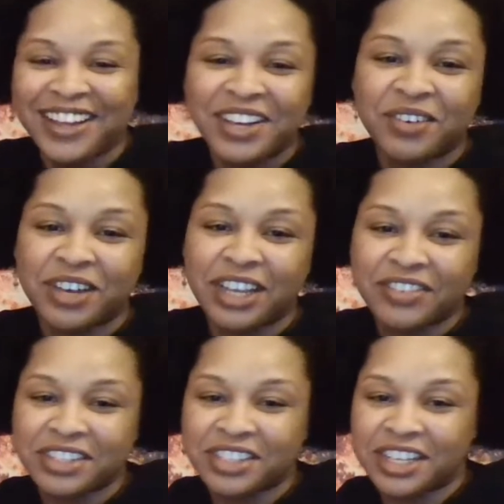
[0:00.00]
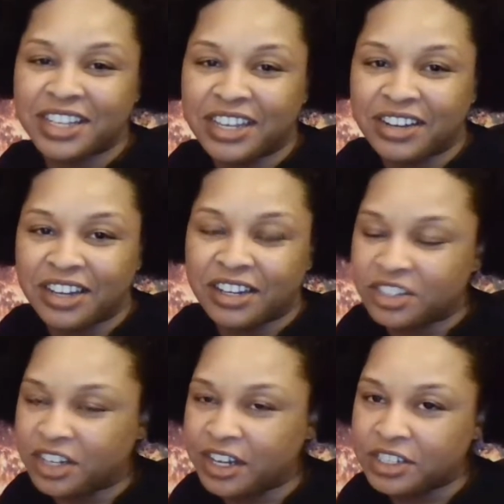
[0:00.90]
Well, if she said, AJ,
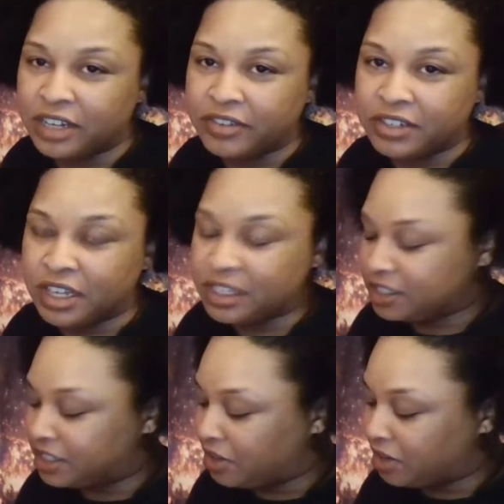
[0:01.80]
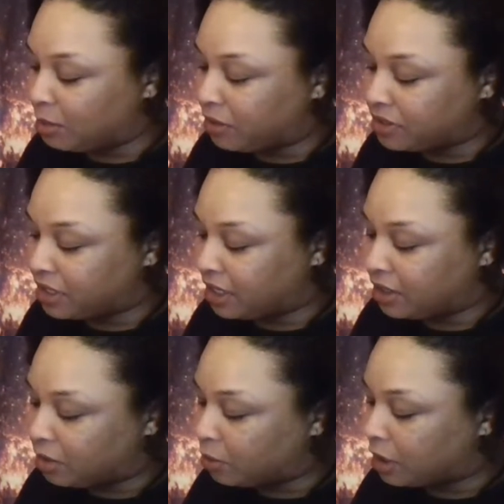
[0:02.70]
if she doesn't say you can come over today,
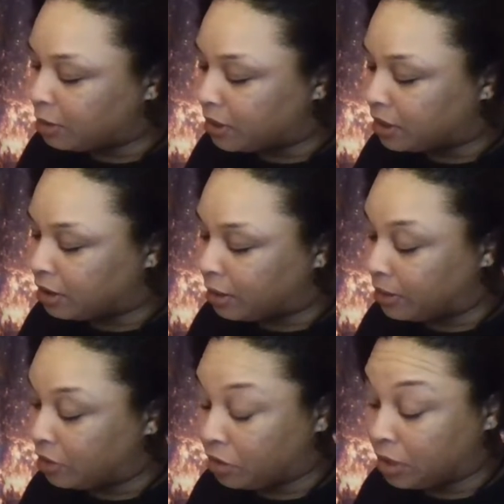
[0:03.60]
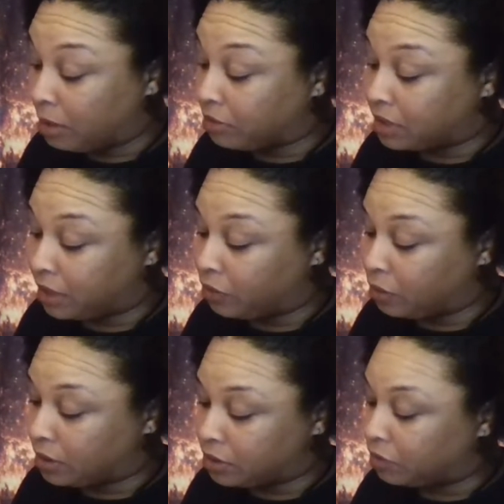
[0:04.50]
don't worry about it. I mean, you can go over today if you
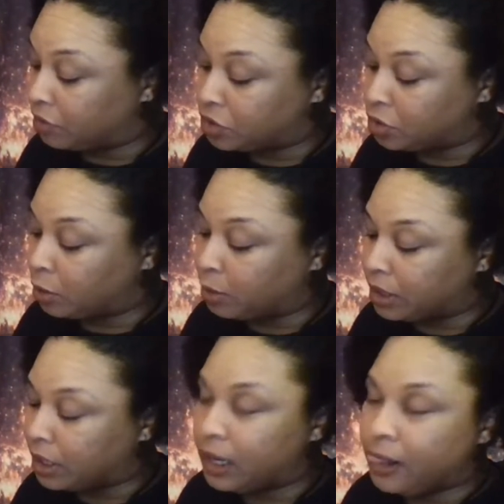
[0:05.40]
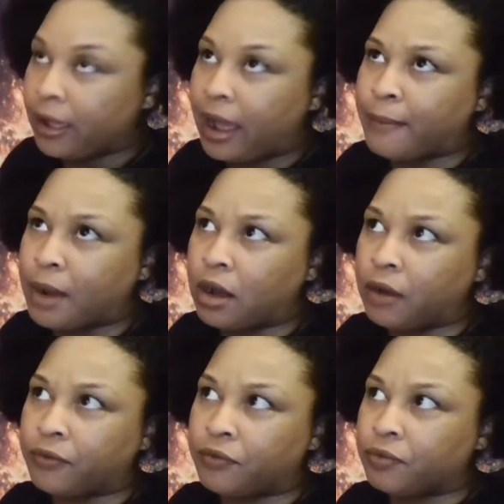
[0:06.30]
want to, for sure. But I'm
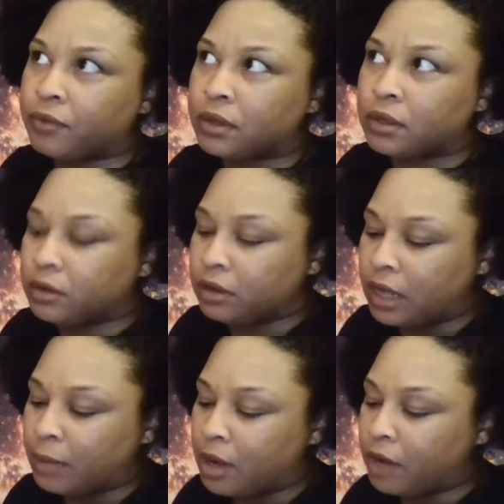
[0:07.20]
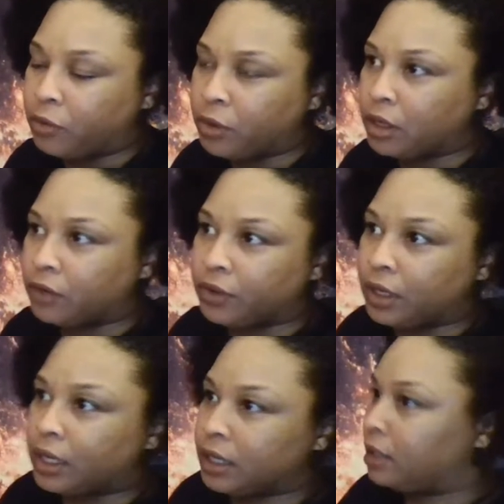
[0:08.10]
off work for
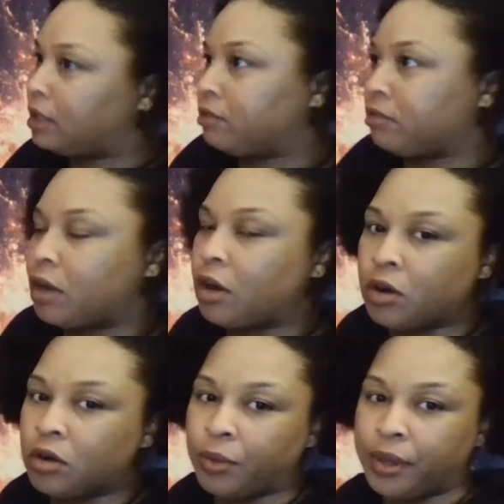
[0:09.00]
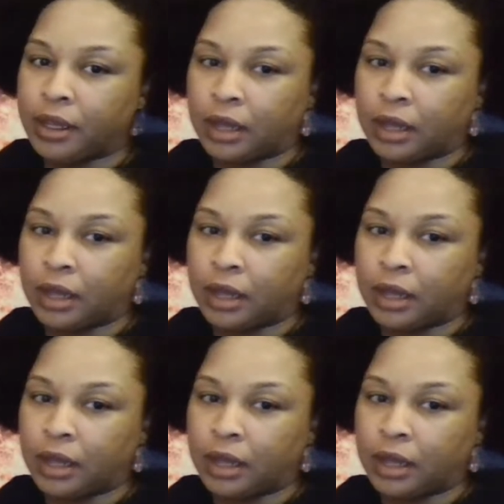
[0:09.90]
like a whole week.